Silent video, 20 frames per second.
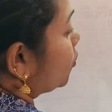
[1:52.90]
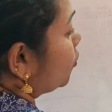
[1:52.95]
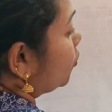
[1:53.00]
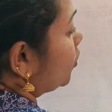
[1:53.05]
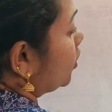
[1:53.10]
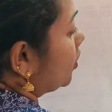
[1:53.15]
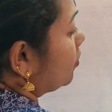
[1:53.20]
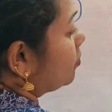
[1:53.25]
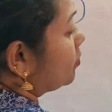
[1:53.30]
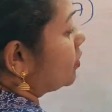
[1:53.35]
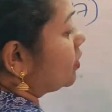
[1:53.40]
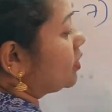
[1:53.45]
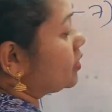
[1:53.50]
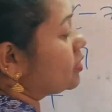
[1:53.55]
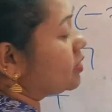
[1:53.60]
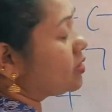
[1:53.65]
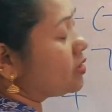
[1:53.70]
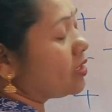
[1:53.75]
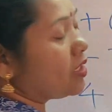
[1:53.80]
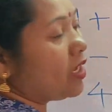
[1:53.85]
two
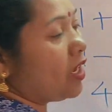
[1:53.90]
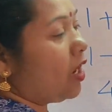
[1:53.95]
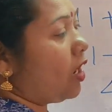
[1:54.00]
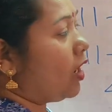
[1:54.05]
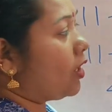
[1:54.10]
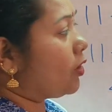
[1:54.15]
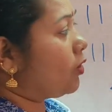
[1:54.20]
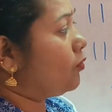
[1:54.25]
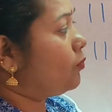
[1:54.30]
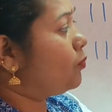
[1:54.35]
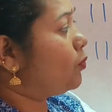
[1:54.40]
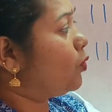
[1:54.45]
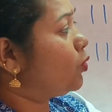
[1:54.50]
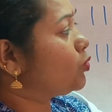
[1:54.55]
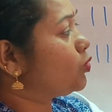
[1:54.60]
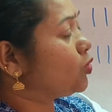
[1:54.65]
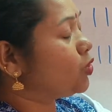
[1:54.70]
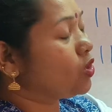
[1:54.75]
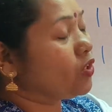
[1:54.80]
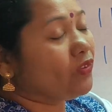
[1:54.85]
numbers are of
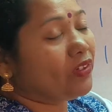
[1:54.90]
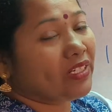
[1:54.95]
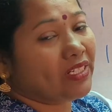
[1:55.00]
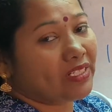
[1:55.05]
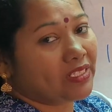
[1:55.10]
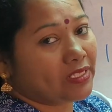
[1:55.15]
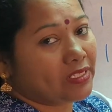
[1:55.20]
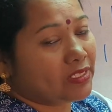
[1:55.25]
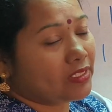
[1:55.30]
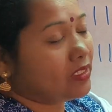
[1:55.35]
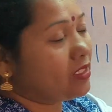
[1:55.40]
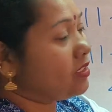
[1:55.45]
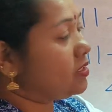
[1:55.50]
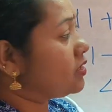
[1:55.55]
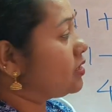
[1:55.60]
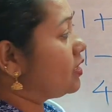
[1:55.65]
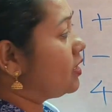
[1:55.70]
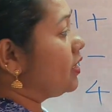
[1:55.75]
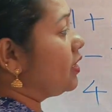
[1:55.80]
positive integers,